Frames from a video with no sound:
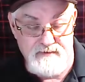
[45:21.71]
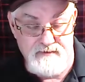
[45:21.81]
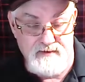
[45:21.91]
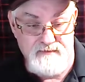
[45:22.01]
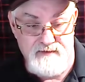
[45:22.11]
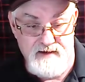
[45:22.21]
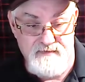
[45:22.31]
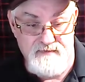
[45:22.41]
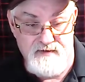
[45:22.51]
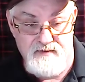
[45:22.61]
And I
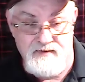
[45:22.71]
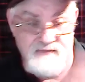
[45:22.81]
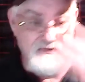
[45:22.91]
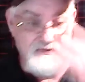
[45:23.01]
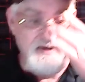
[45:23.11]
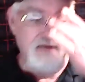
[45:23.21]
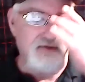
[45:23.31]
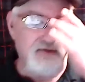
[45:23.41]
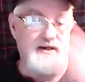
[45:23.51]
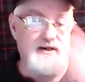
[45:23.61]
thought, well, funny you
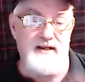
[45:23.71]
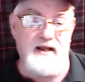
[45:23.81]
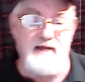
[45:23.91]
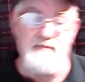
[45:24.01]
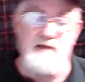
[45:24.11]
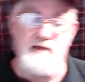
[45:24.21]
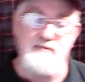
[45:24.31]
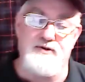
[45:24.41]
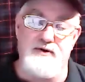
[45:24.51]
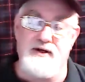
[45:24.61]
should say that. I'm
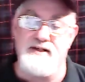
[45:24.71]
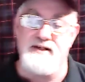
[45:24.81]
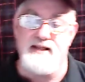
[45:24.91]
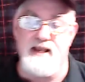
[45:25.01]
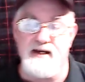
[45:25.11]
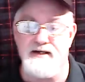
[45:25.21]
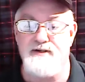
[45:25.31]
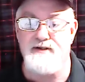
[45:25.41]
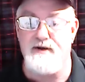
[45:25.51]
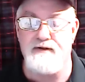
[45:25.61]
sure I said that in the
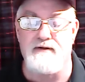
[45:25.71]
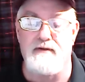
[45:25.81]
title.